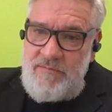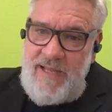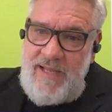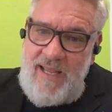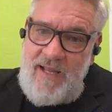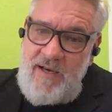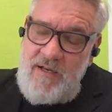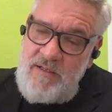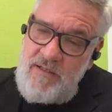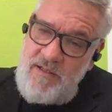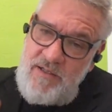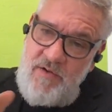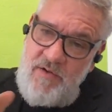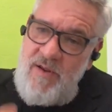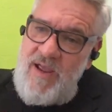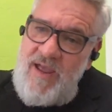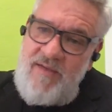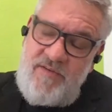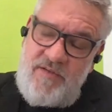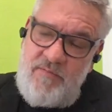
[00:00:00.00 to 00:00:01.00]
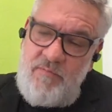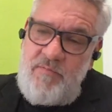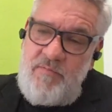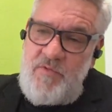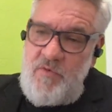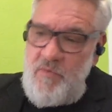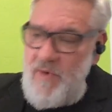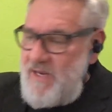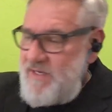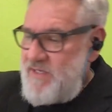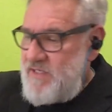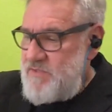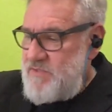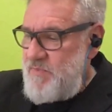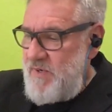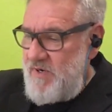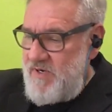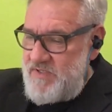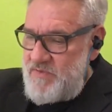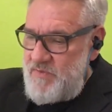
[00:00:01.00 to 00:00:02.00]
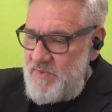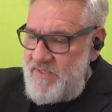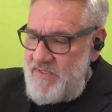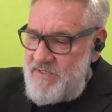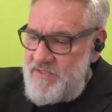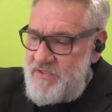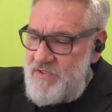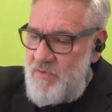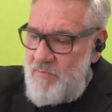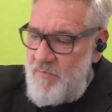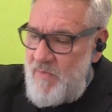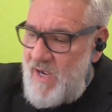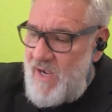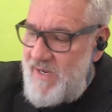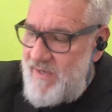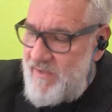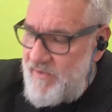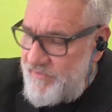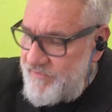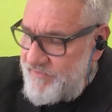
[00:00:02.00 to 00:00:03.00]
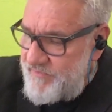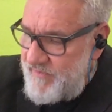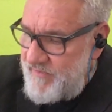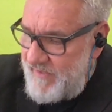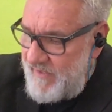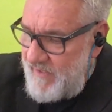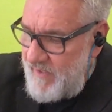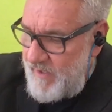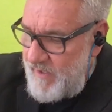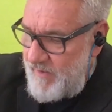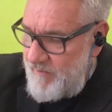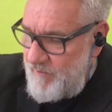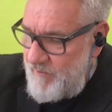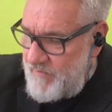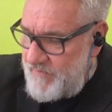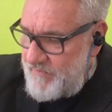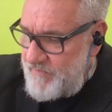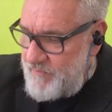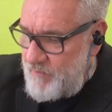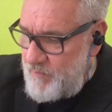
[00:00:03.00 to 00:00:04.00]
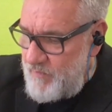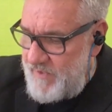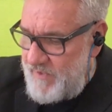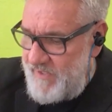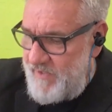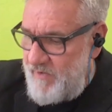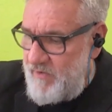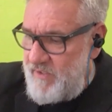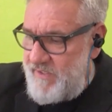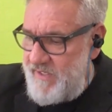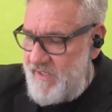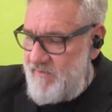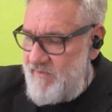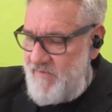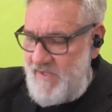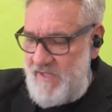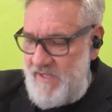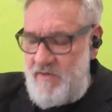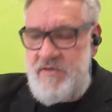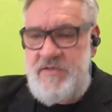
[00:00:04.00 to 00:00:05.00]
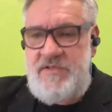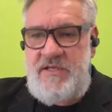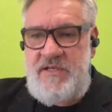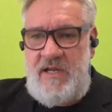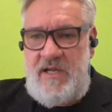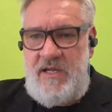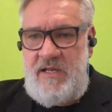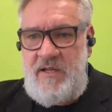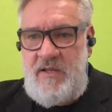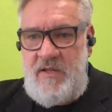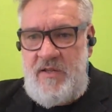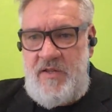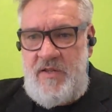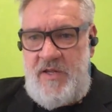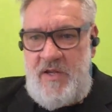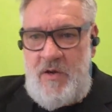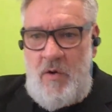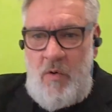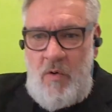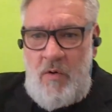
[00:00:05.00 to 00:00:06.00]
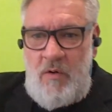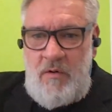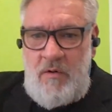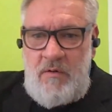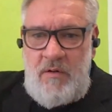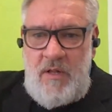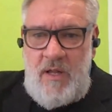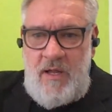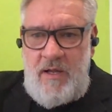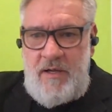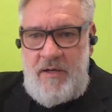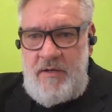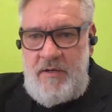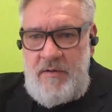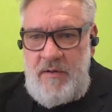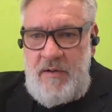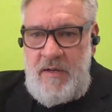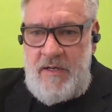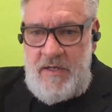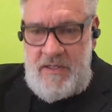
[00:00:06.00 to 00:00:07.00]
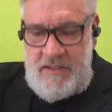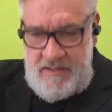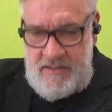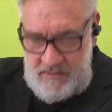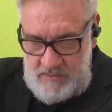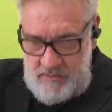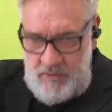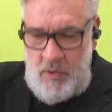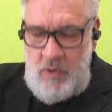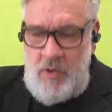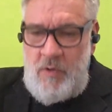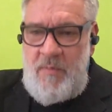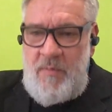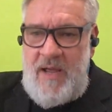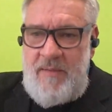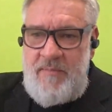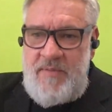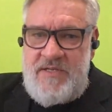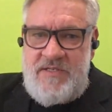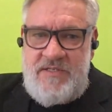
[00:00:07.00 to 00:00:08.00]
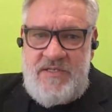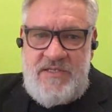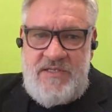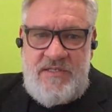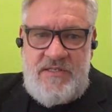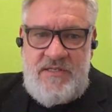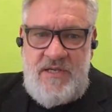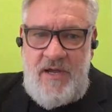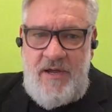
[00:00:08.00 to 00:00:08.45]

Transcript: Hannah, you have some direct experience with this too. Miles was one of the early innovators in the whole Google My Business